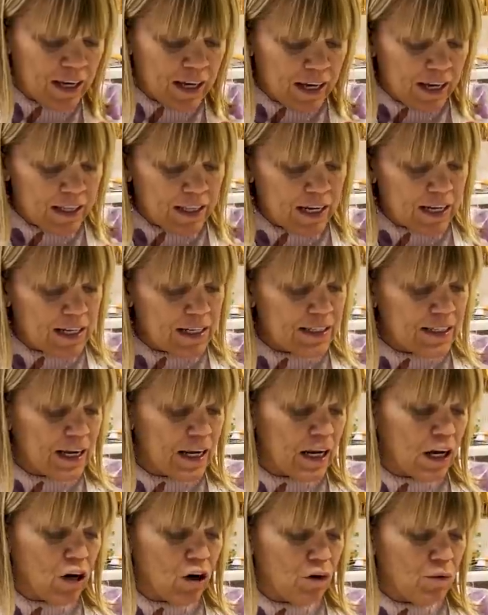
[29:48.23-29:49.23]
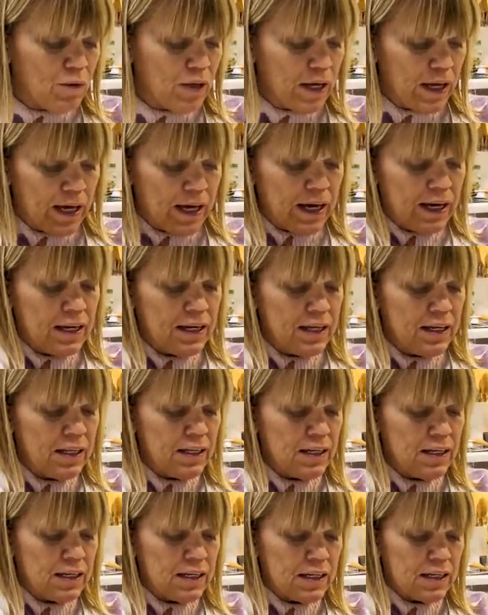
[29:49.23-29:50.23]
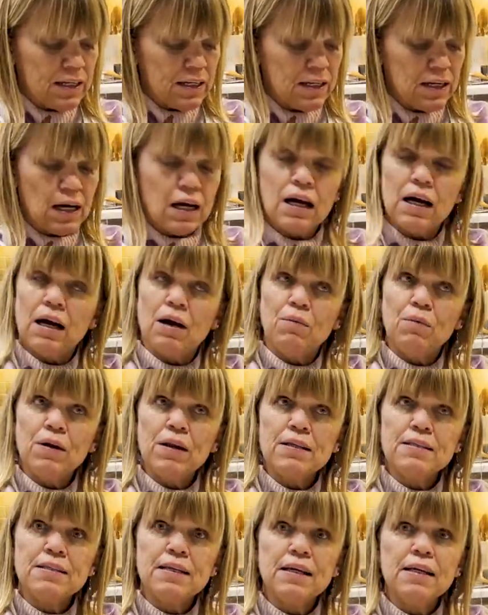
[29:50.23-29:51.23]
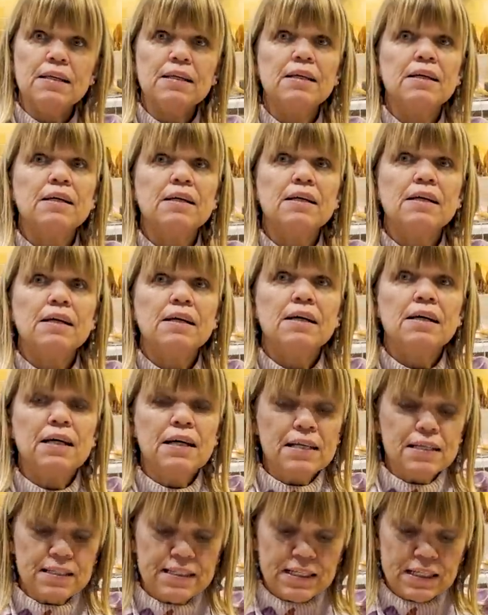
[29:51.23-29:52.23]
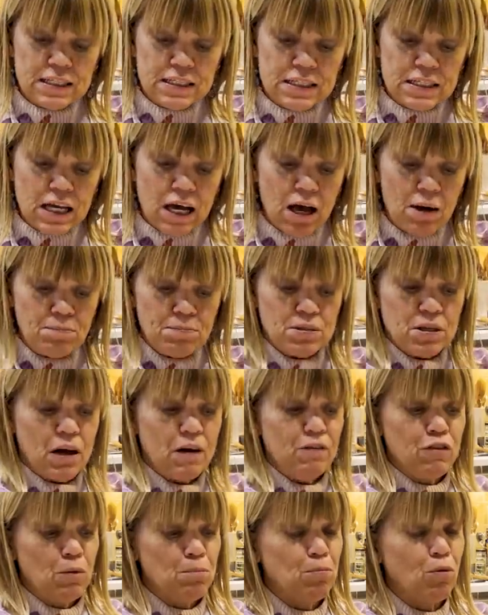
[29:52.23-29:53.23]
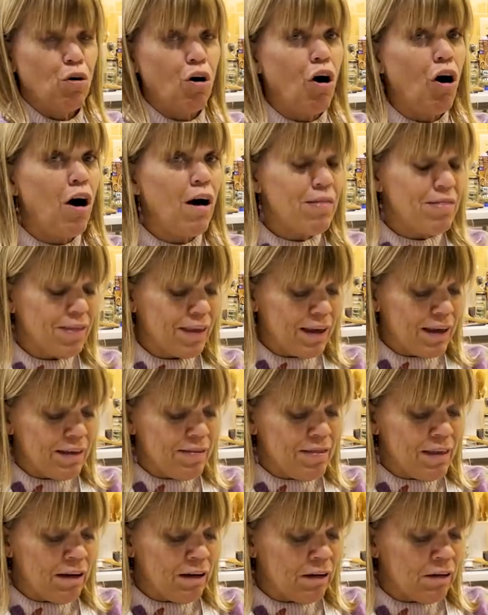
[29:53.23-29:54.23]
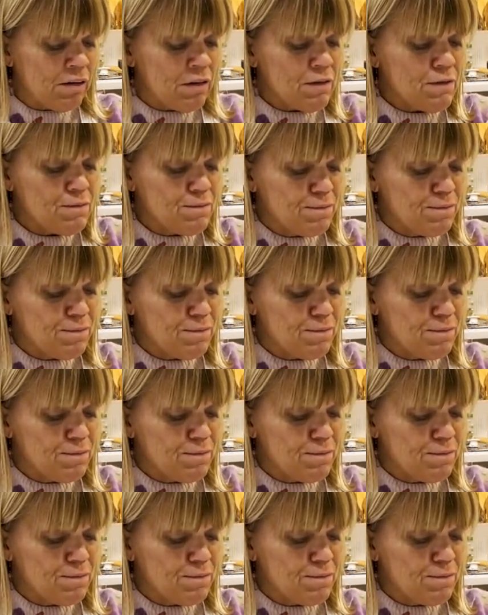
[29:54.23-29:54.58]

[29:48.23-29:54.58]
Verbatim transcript: And like I said, I already added, what is it? 6 cups of the broth in there.